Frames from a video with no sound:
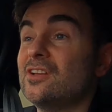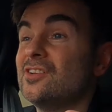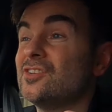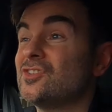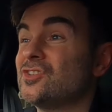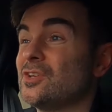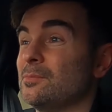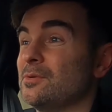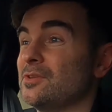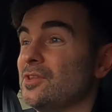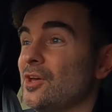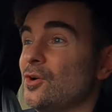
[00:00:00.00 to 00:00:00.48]

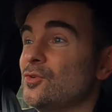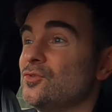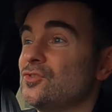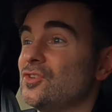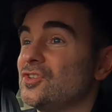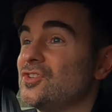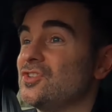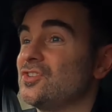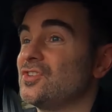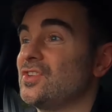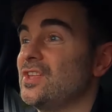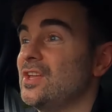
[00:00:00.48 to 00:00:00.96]
some of those
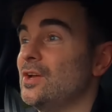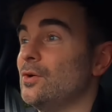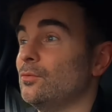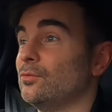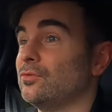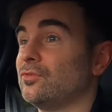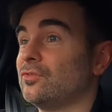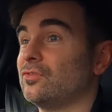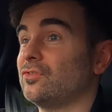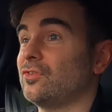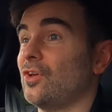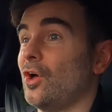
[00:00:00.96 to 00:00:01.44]
are
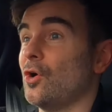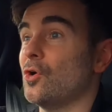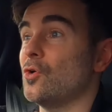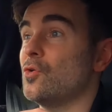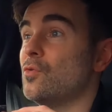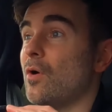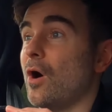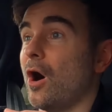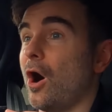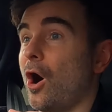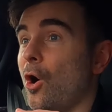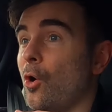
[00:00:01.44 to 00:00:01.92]
still
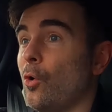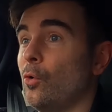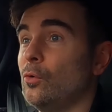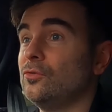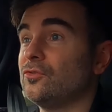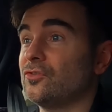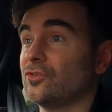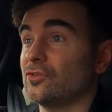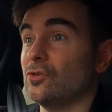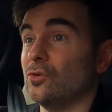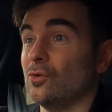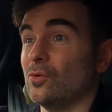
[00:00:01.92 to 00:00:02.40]
so
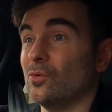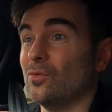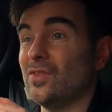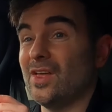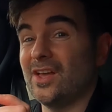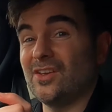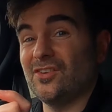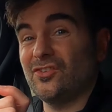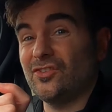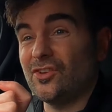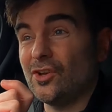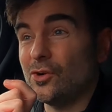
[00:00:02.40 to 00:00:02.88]
old school,
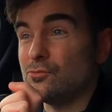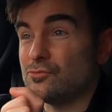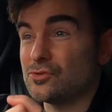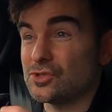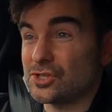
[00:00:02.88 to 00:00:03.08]
they're so